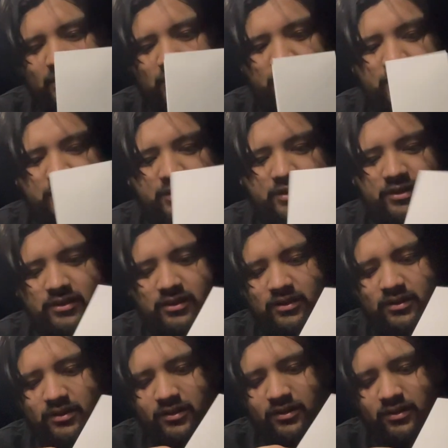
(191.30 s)

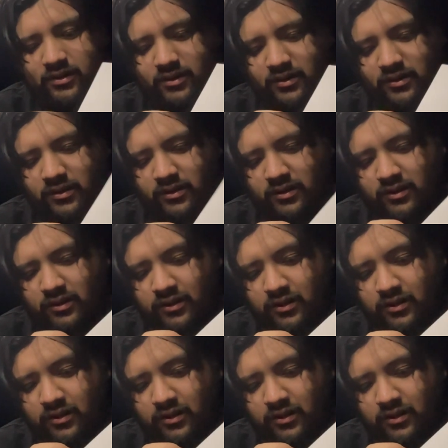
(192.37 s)
(no one is talking)